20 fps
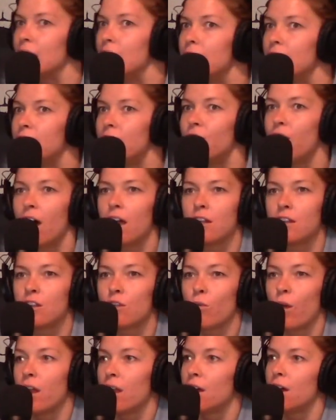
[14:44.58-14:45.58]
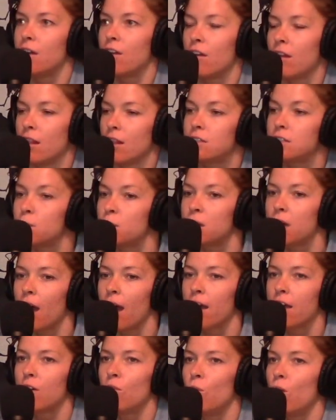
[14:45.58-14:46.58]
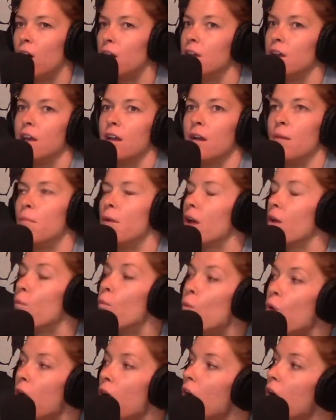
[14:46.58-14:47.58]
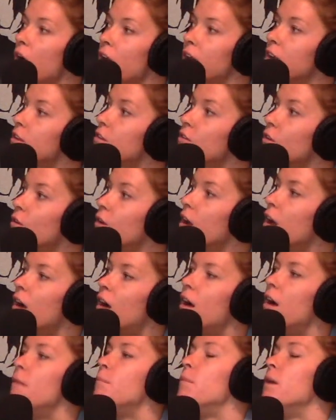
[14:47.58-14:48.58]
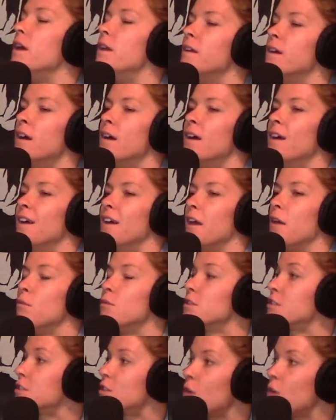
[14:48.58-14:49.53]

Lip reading: Lindsay Valenzuela and Elizabeth Akinwale, and I'm like, what is going on? But it was